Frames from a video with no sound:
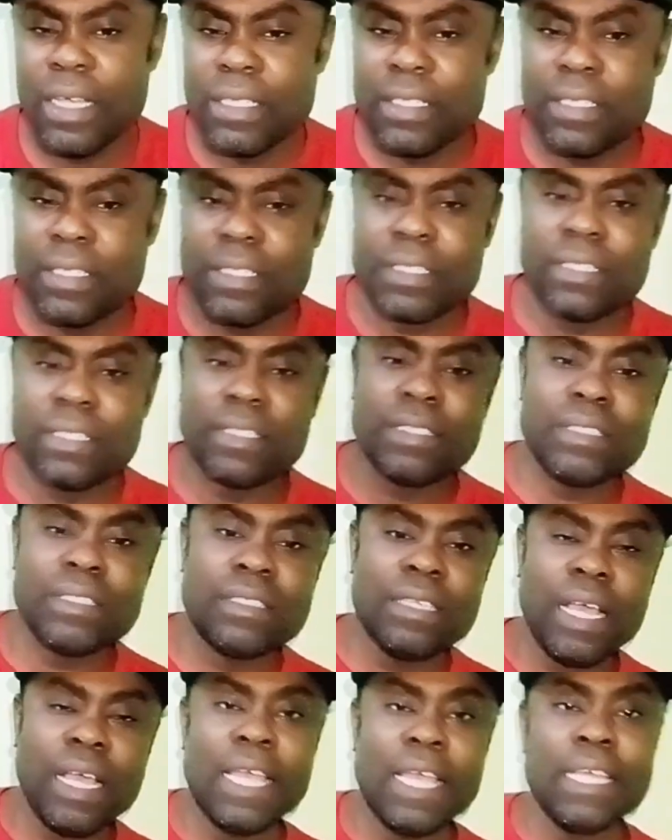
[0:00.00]

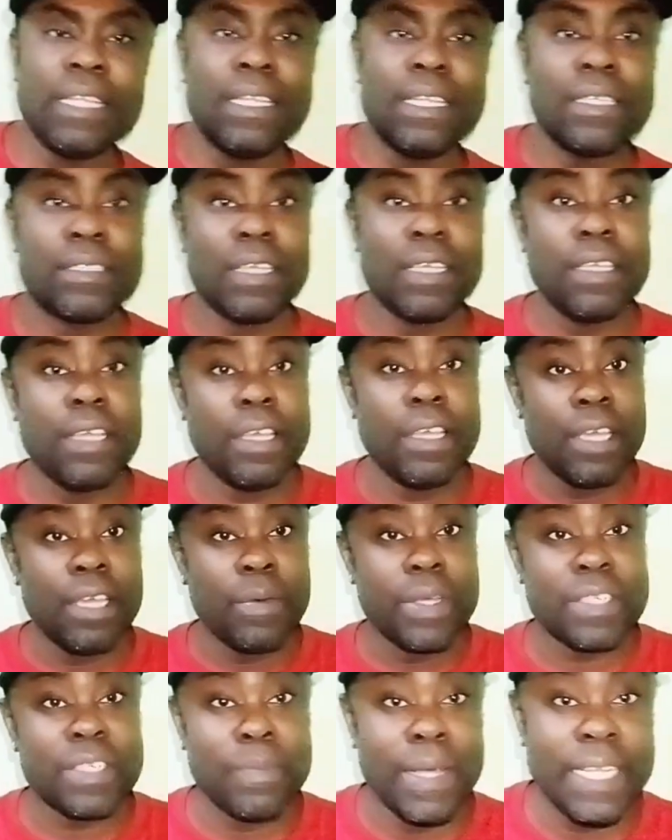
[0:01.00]
Sign this. You hear
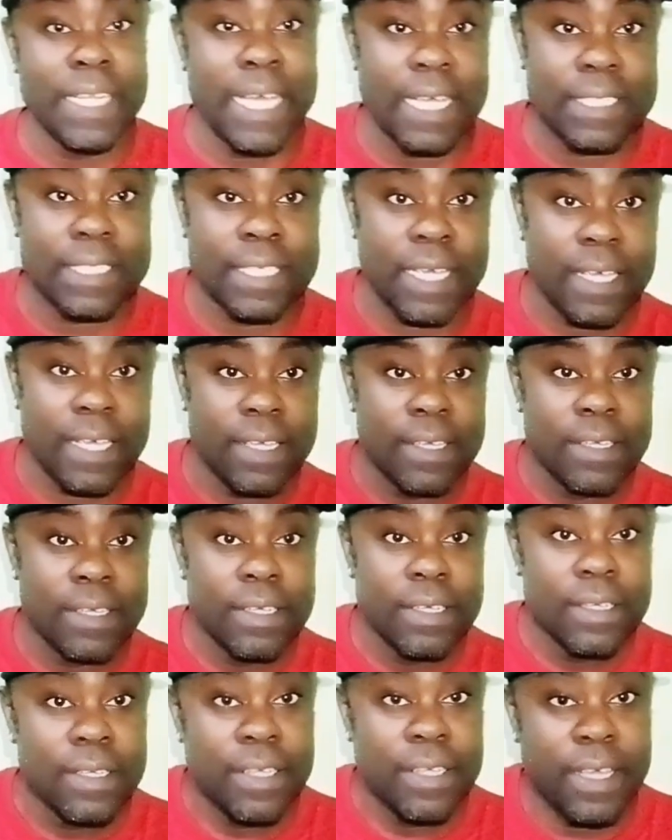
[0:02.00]
what smart ass say?
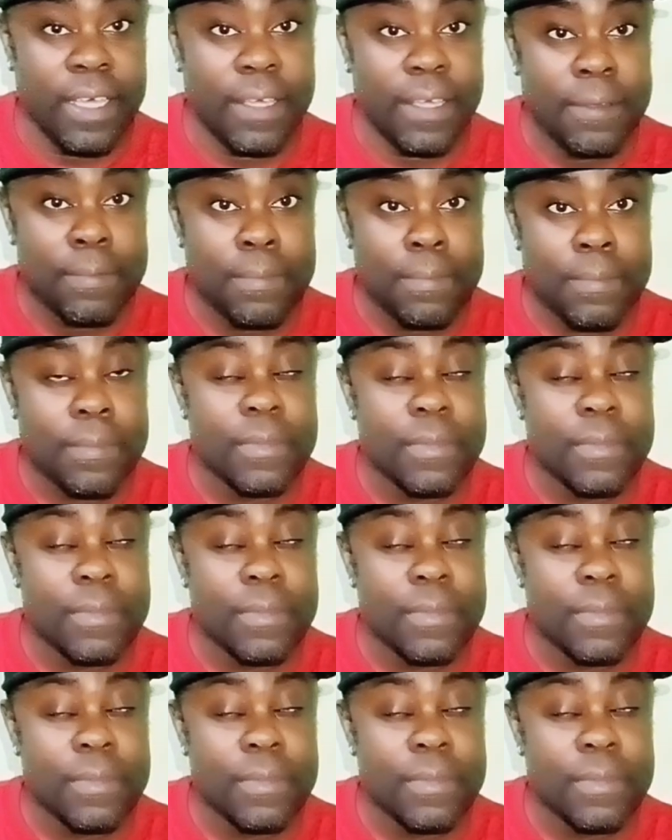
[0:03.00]
Eh?